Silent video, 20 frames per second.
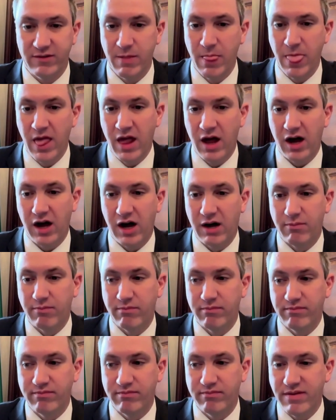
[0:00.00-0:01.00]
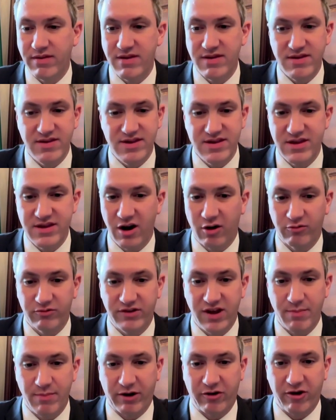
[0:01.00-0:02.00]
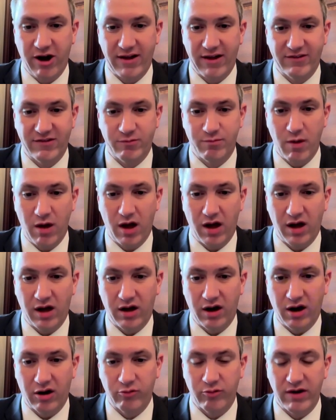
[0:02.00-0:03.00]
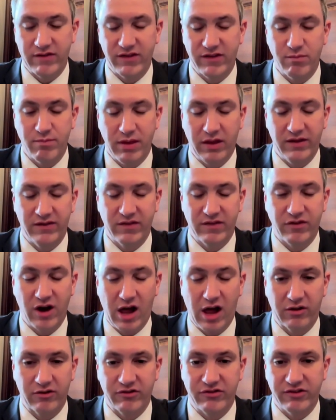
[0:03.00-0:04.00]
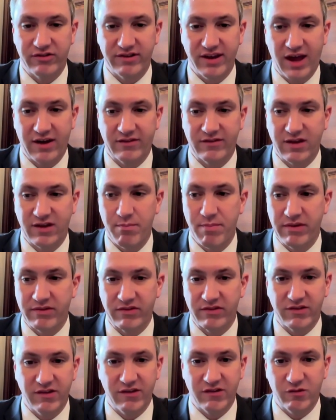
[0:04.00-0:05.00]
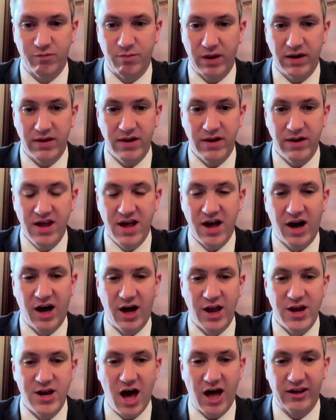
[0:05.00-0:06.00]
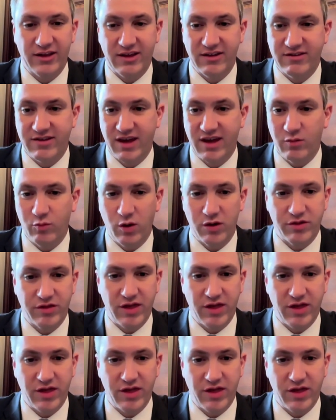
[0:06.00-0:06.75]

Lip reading: Democrats are raising billions of dollars in taxes on businesses, but not content with that,